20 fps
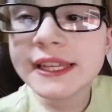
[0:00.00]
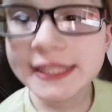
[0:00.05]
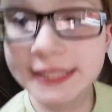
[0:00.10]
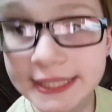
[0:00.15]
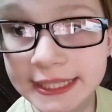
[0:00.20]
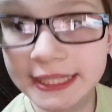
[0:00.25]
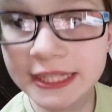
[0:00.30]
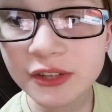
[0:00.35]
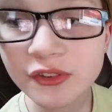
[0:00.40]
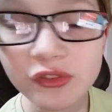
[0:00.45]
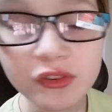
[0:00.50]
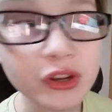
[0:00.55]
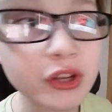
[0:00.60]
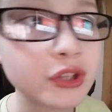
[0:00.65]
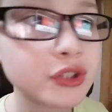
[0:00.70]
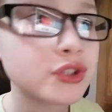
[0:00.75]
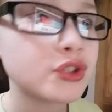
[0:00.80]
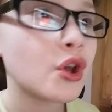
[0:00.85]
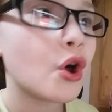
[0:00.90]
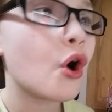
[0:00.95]

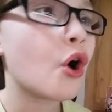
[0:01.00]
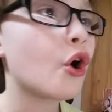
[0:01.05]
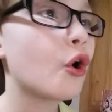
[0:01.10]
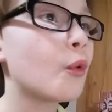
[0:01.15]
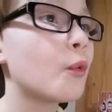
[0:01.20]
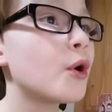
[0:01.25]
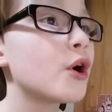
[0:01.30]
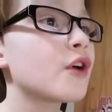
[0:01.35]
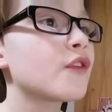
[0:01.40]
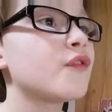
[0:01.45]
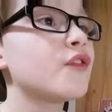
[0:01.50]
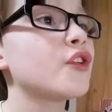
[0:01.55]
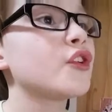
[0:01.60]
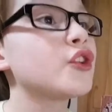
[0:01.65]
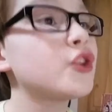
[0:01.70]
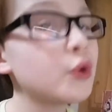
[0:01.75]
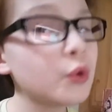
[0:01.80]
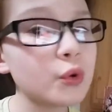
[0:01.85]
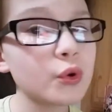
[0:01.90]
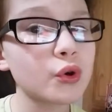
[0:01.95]
secrets, or work for
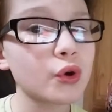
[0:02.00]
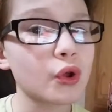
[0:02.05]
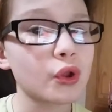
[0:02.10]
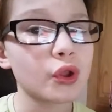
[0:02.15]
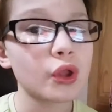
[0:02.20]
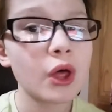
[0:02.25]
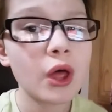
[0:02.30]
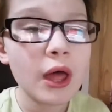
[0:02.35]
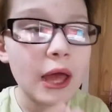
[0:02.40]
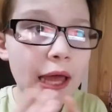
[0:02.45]
Google